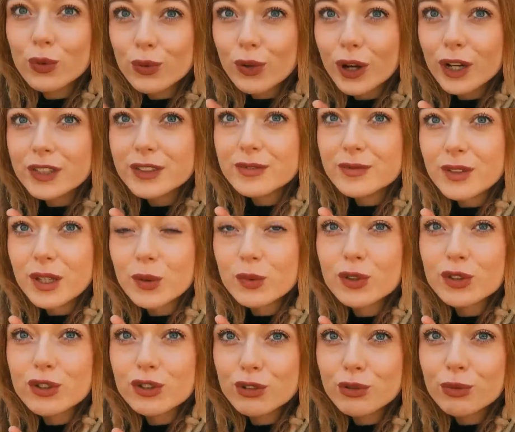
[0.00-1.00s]
one, it
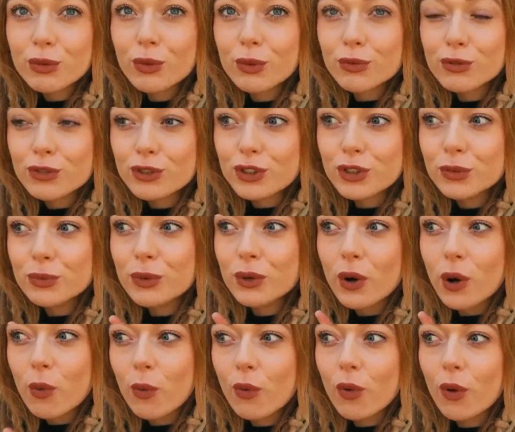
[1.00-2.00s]
was super duper
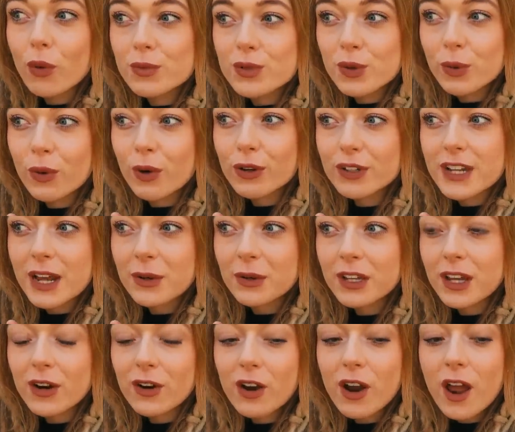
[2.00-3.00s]
warm to walk down
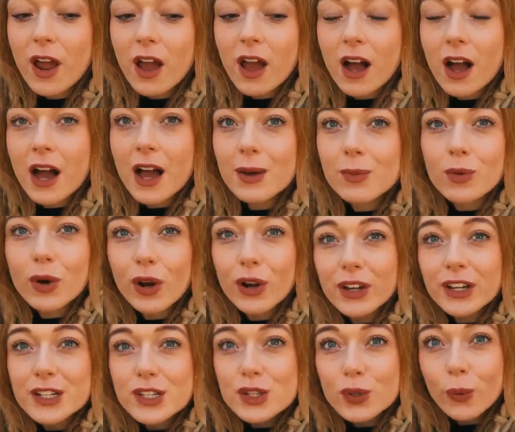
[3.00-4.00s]
here. I'm
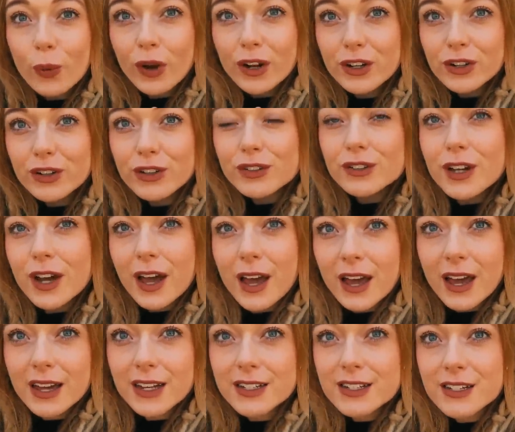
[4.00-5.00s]
wearing a sweater
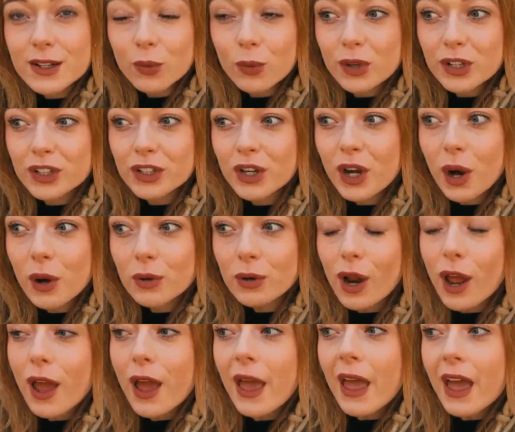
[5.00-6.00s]
and a winter coat
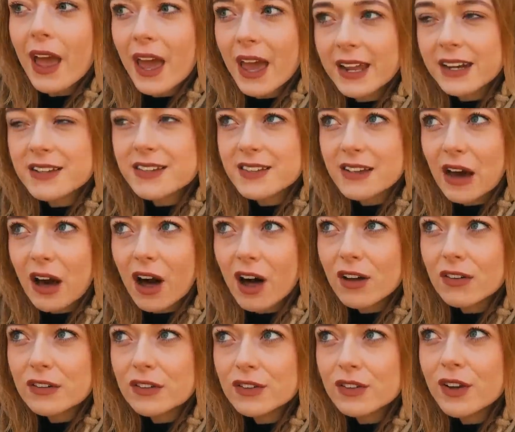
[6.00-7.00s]
and a
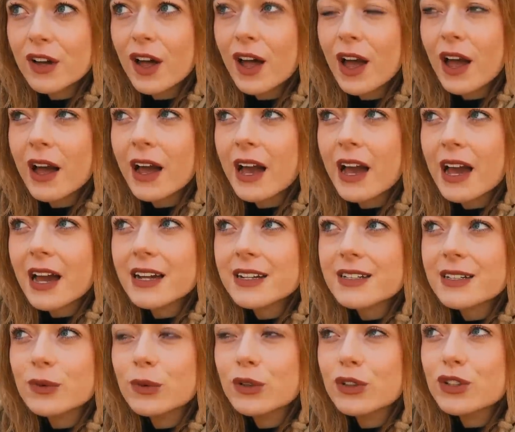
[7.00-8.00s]
scarf,
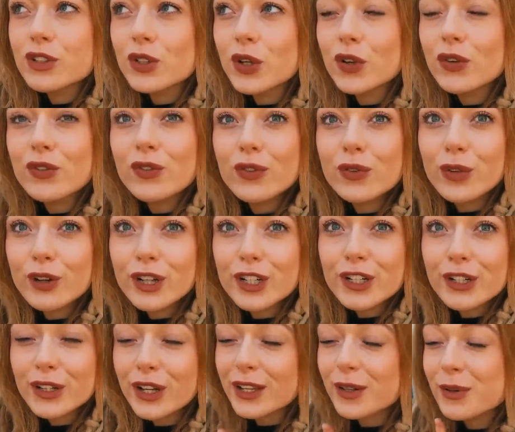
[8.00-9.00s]
and it was
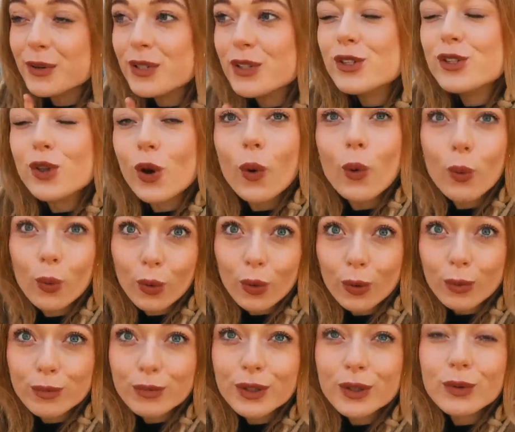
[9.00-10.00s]
so
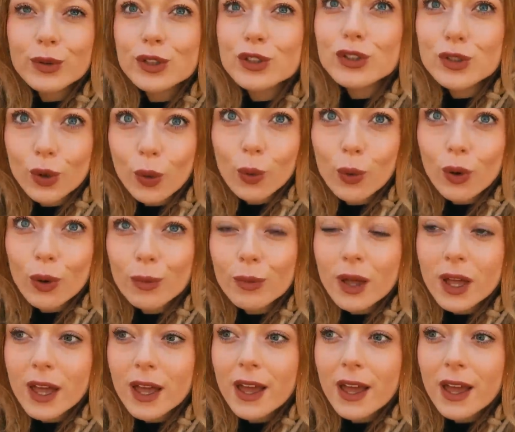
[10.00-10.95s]
warm.